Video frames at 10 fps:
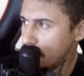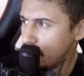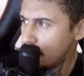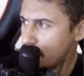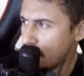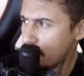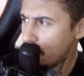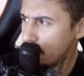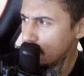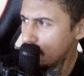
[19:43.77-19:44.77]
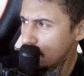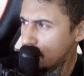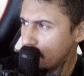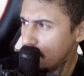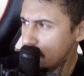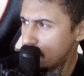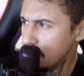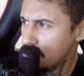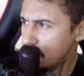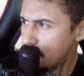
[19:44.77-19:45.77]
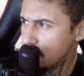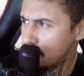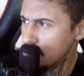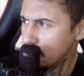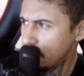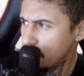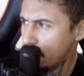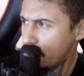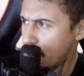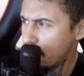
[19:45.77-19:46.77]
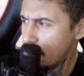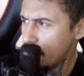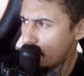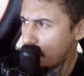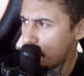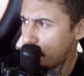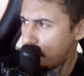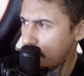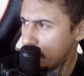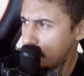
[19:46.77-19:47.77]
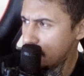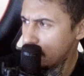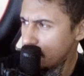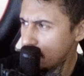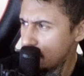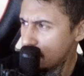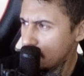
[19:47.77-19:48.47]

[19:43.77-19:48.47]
is that wrong? Insert into publishers,